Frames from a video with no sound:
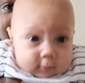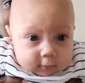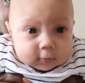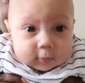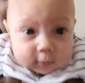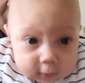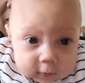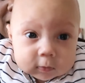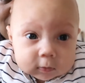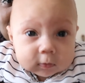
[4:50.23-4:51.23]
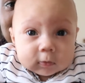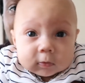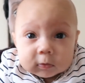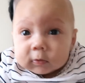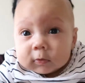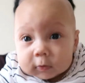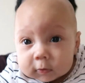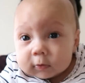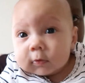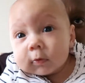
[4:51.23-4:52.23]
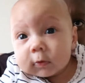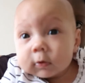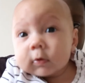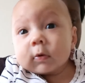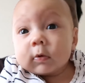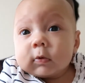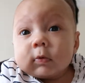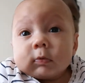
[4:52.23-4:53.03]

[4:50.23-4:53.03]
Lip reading: Are you happy? Do you want to tell them something? What are you going to say?